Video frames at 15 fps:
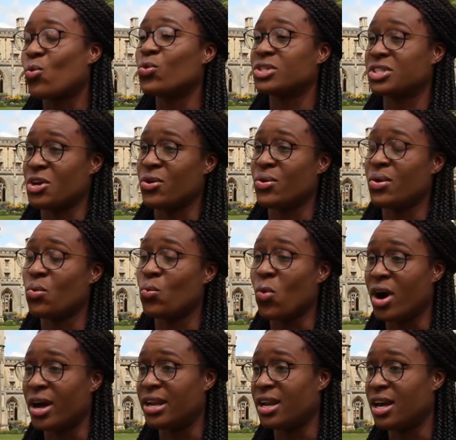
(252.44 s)
also
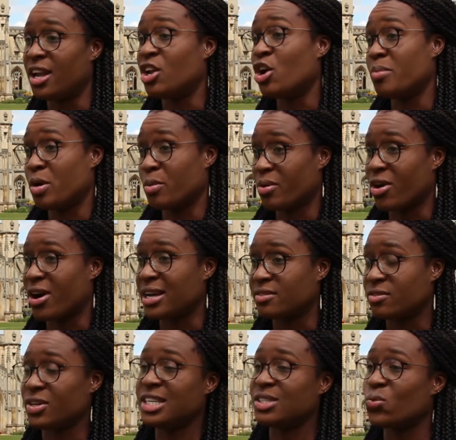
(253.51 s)
won a Nobel
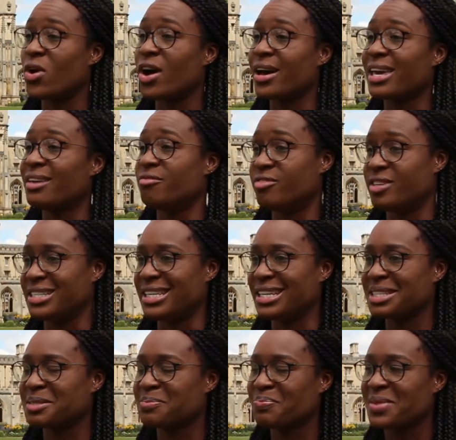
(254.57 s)
Prize for his work in
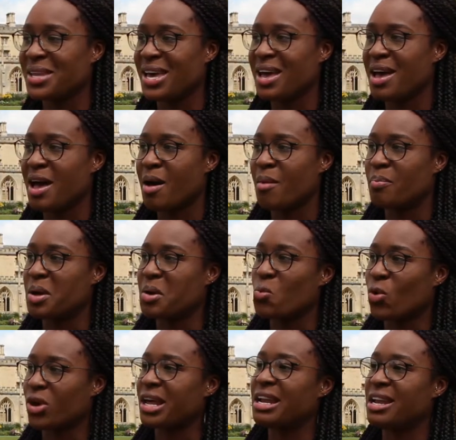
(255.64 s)
physics. But
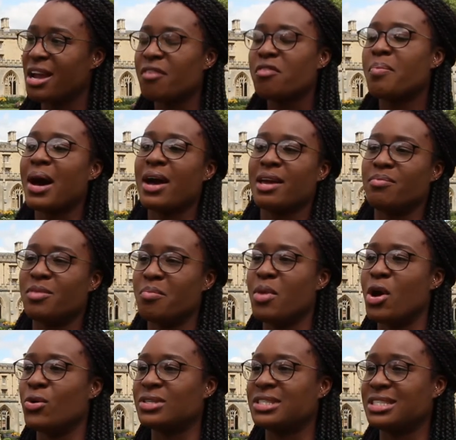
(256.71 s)
what I love about him the
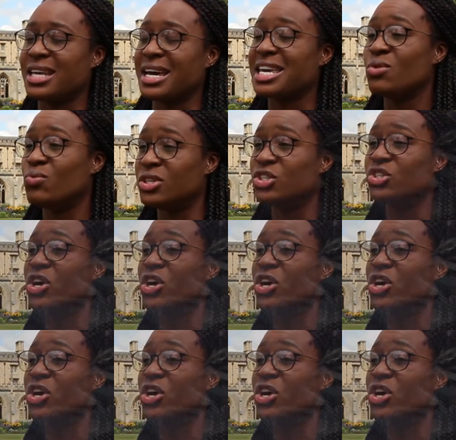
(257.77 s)
most is that he was